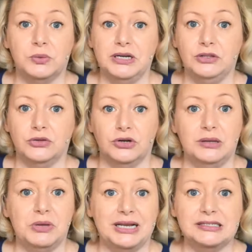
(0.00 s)
20,
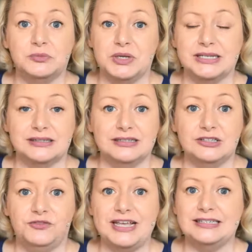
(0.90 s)
30 minutes, because
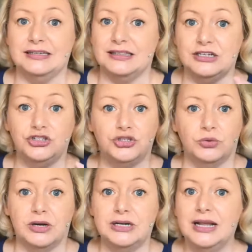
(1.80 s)
let's face it, these
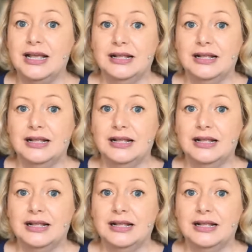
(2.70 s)
short